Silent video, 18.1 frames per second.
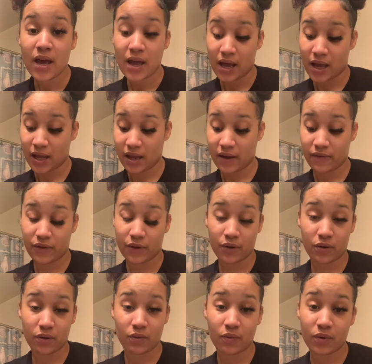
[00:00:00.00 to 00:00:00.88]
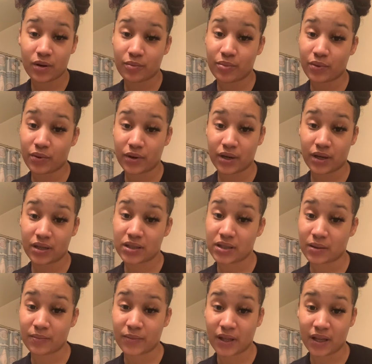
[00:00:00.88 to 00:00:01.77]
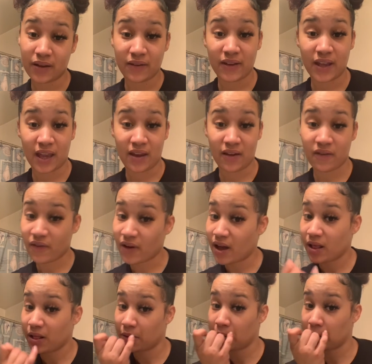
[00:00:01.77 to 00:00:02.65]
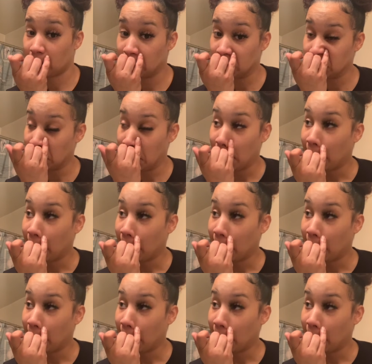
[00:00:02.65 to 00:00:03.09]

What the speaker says: I have 31 point something K followers.